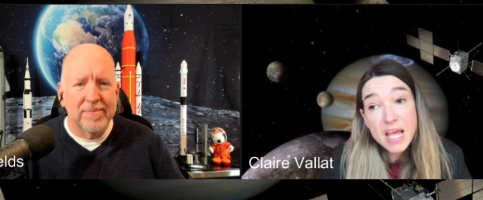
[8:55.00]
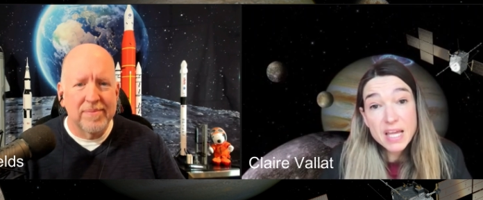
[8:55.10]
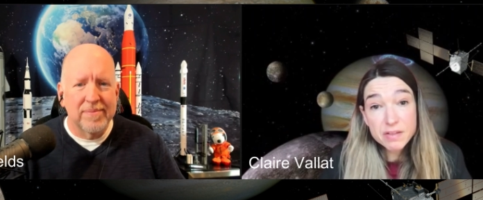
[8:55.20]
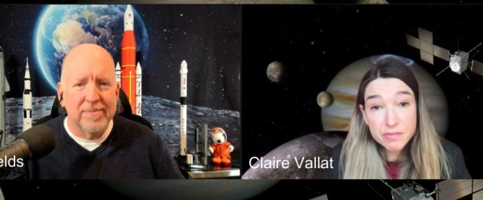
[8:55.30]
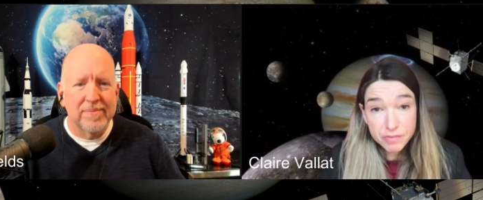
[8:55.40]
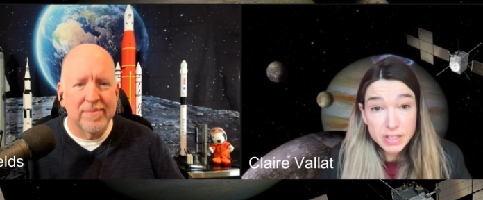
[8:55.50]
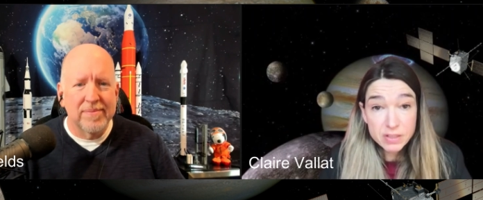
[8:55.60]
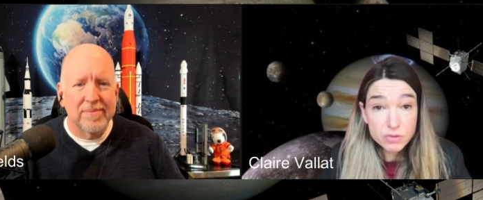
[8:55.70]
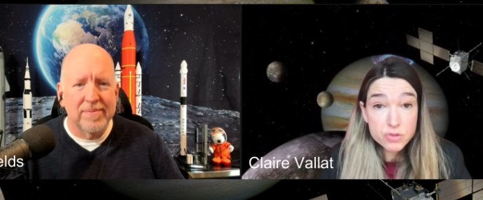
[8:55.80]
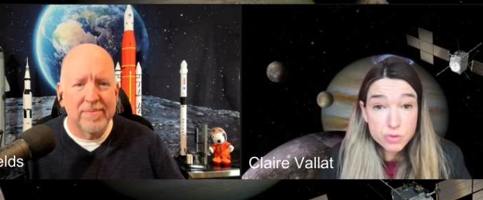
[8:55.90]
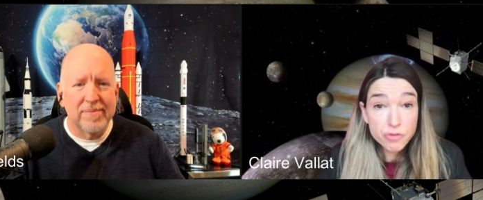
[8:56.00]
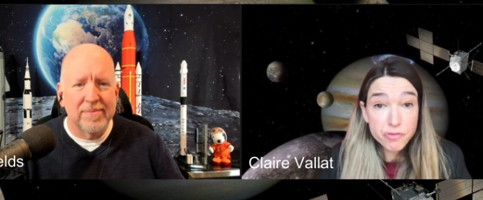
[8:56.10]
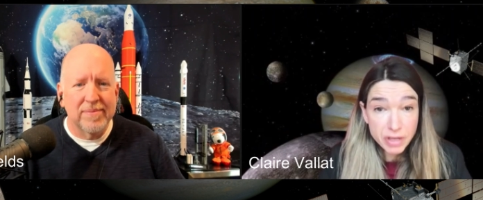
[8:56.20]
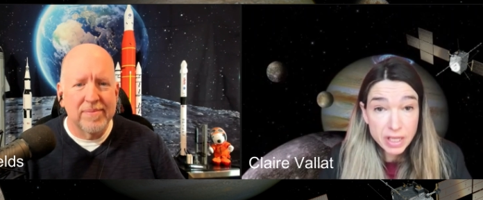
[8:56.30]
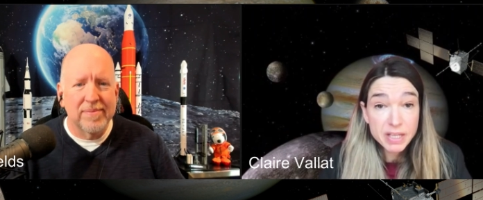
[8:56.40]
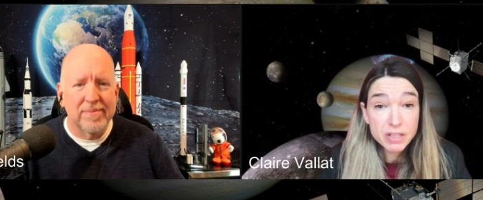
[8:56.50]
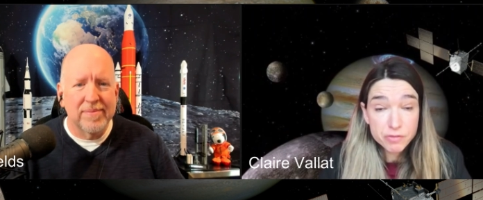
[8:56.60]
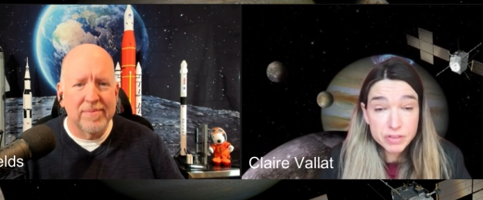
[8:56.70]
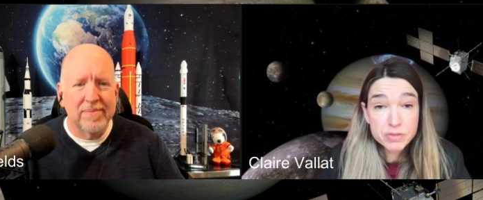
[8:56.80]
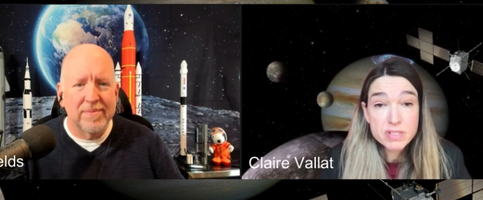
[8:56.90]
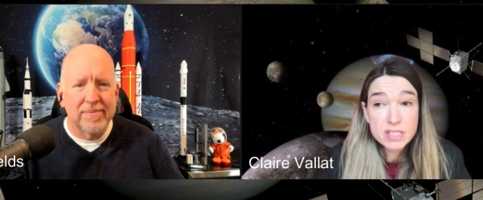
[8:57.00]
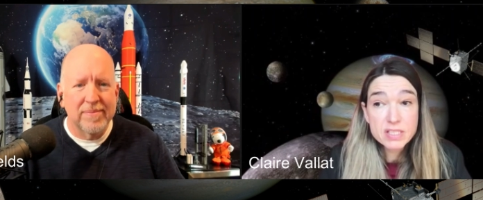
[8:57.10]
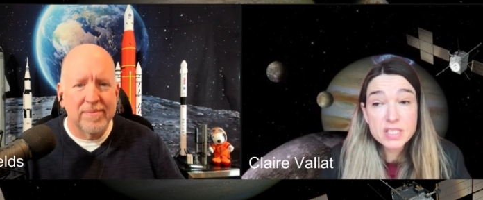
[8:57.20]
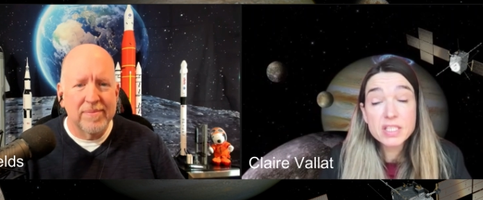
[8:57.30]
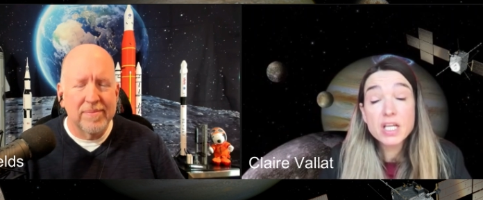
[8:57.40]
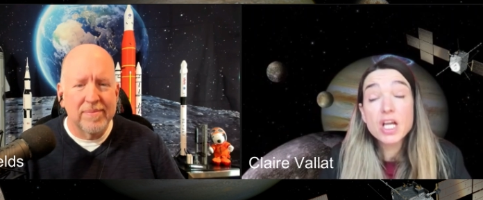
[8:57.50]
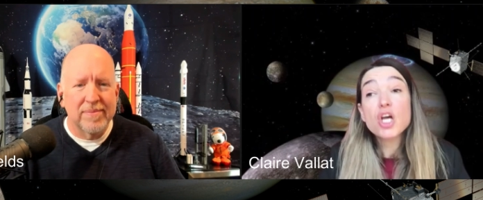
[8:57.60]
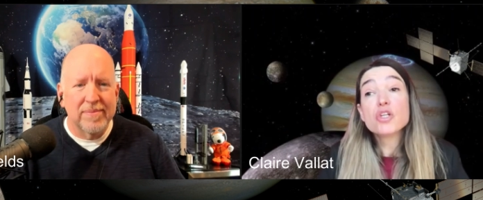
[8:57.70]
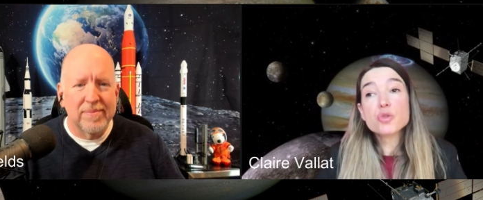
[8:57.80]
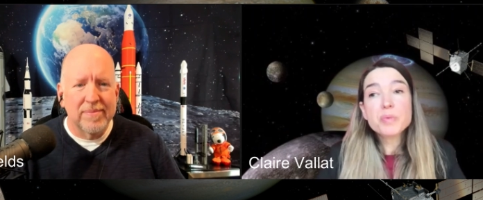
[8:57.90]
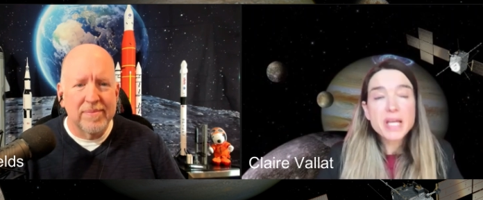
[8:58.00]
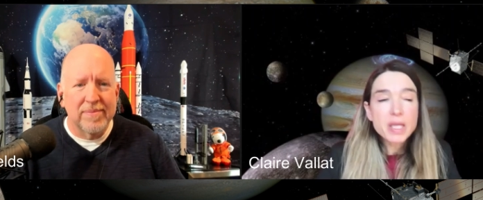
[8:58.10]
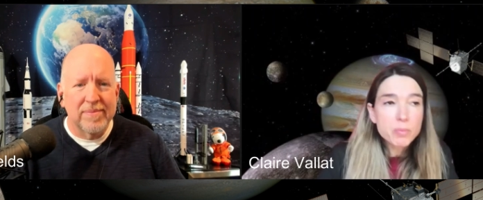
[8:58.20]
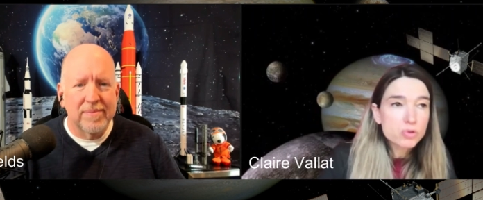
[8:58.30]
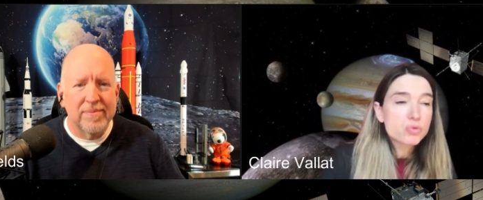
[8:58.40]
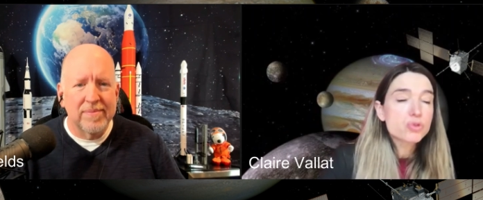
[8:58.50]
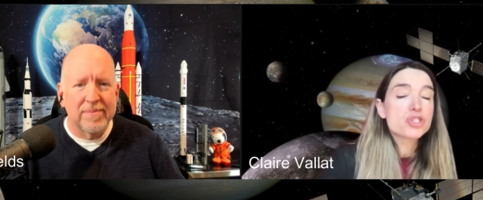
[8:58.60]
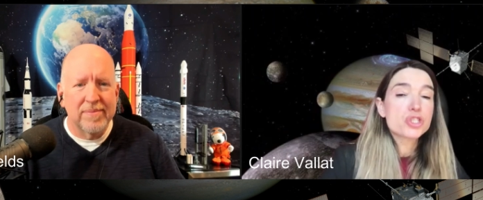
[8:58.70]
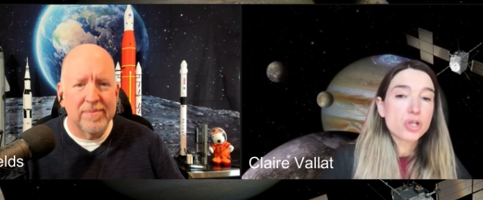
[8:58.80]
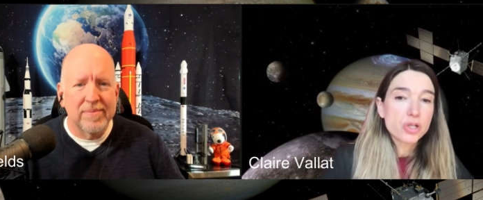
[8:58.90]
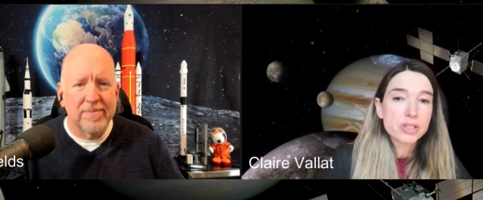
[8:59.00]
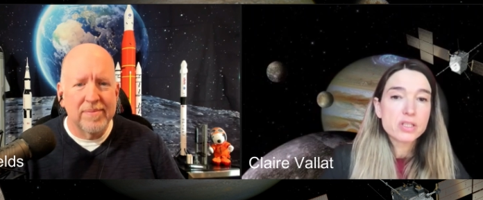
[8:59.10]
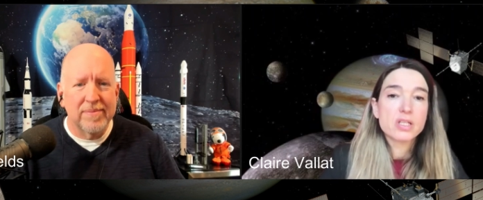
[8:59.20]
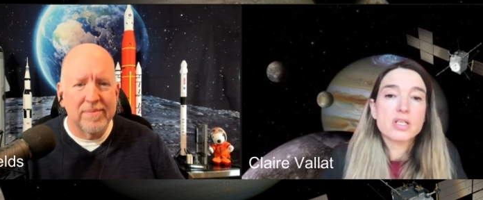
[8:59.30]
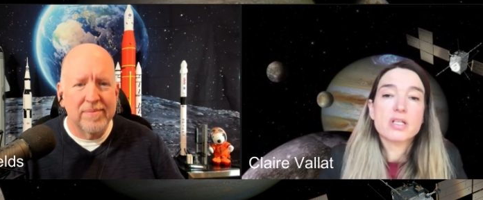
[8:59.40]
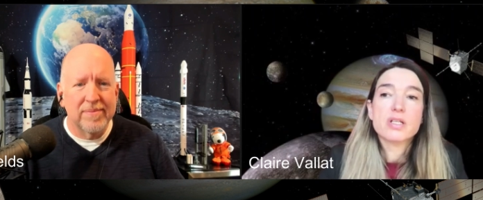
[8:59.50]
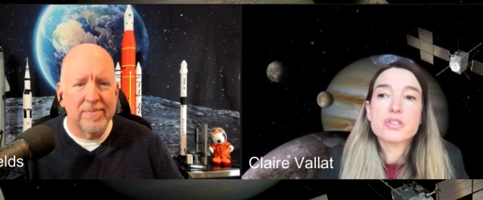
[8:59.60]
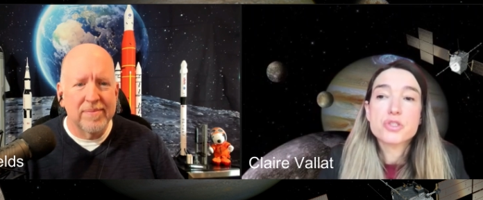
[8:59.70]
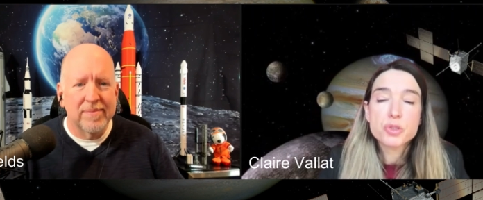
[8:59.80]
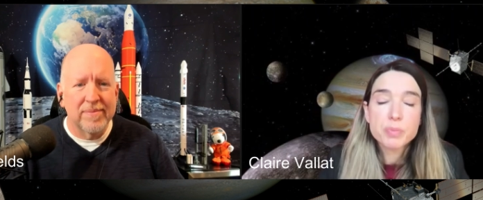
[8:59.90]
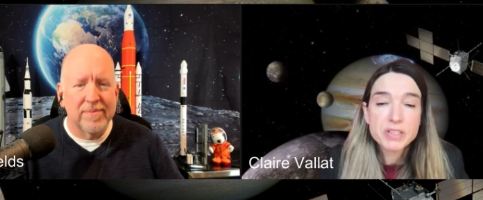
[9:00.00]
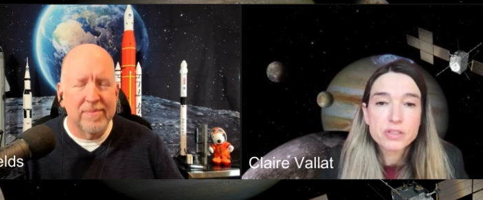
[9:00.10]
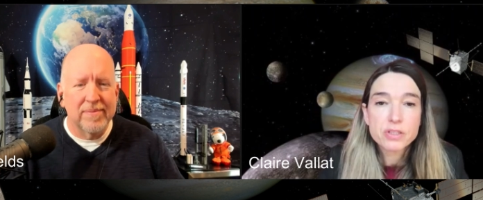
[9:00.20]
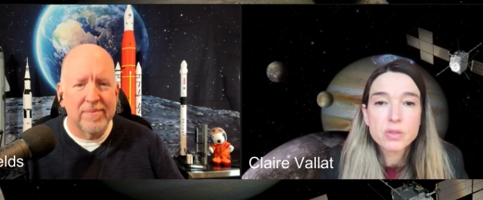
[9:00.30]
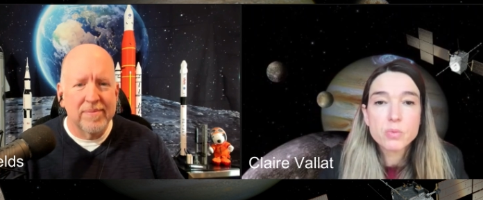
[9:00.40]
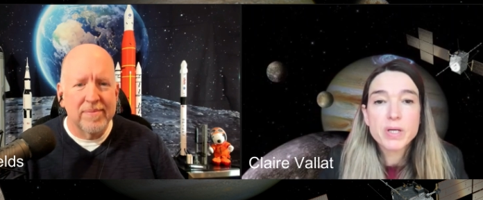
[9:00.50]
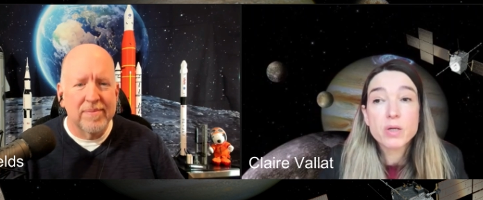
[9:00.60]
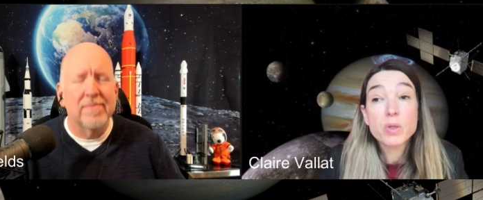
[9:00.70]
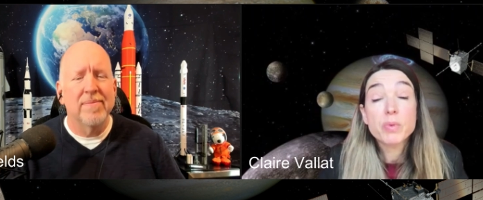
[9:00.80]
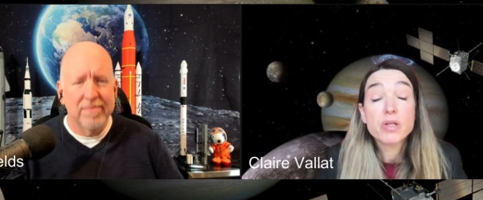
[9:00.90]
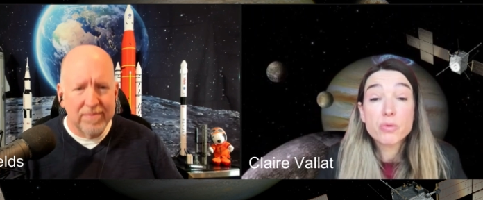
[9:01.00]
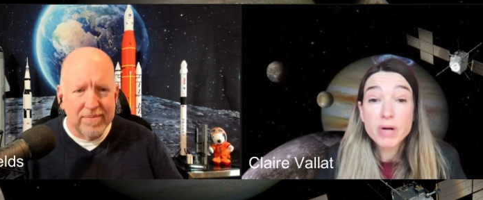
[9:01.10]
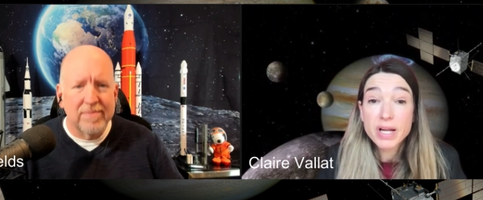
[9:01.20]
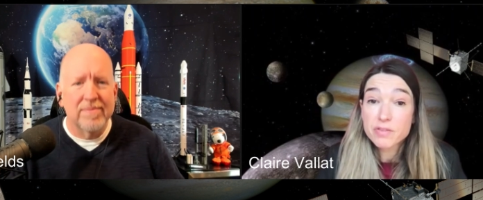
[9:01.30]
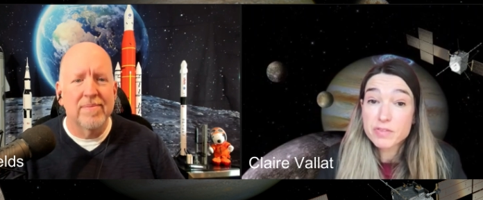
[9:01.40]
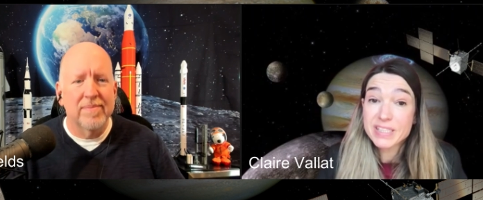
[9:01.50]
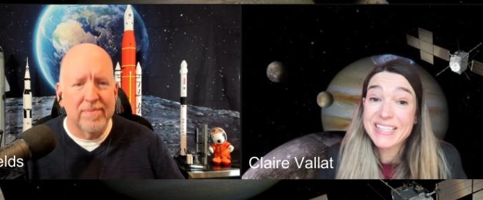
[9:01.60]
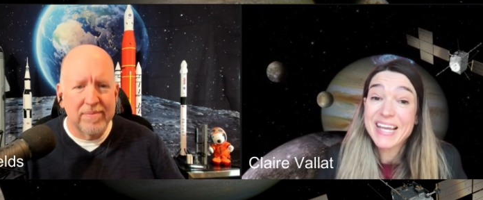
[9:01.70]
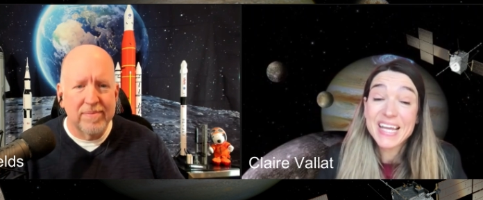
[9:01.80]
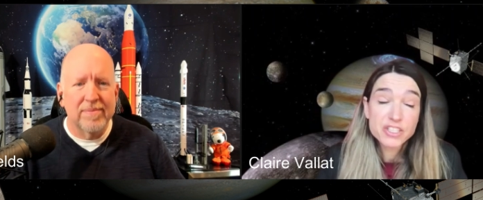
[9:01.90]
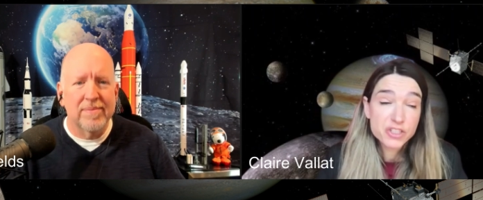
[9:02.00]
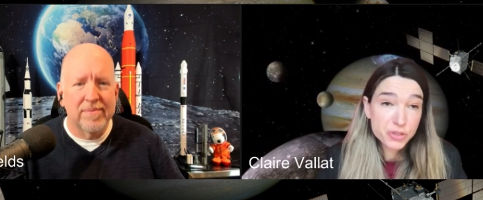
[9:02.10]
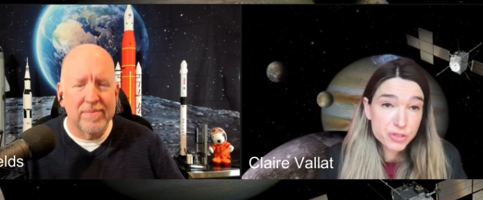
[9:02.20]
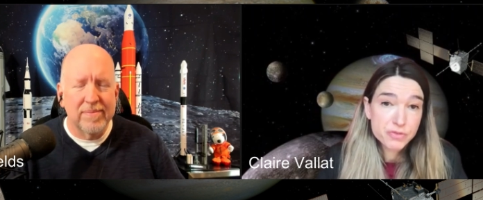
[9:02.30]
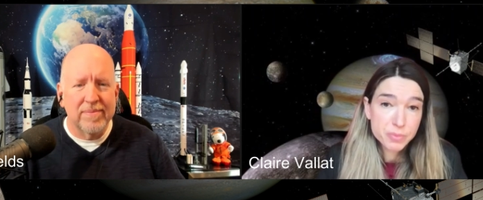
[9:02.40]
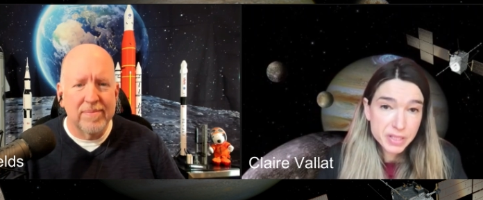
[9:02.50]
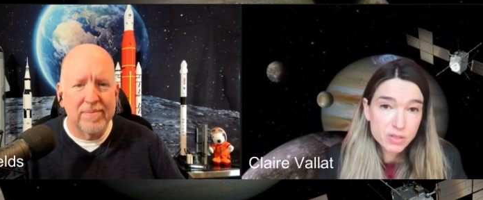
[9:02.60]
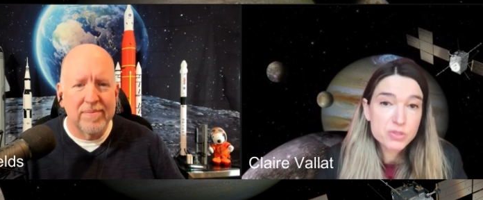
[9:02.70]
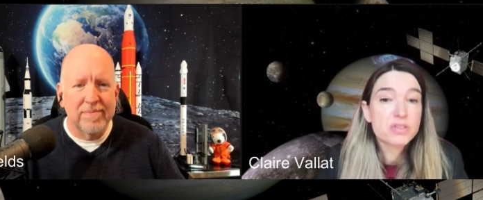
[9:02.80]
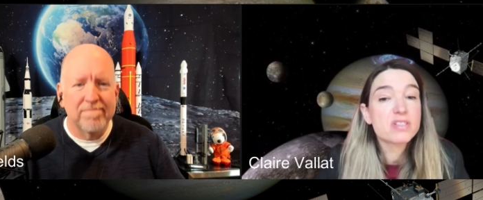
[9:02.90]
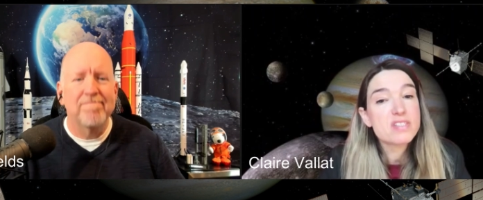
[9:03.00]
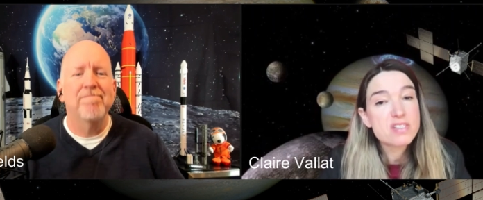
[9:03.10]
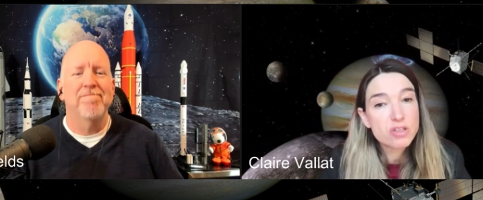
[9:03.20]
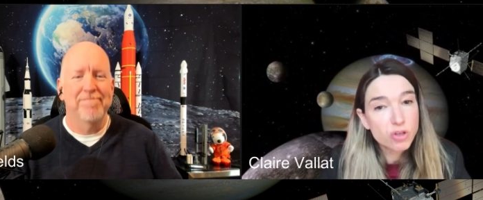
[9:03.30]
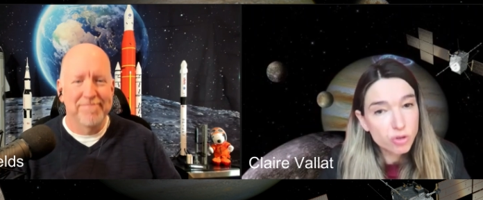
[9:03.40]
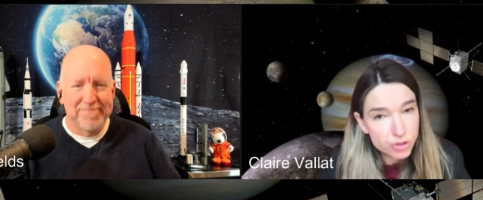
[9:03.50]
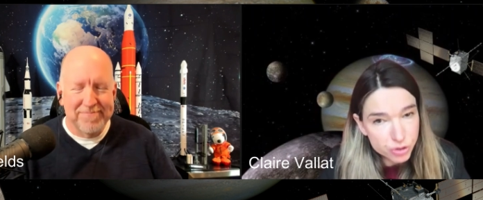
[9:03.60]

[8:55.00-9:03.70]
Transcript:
Speaker 1: And also a flyby of Venus, indeed, to be able to join Jupiter, where we will arrive in 8 years from now. So this is a long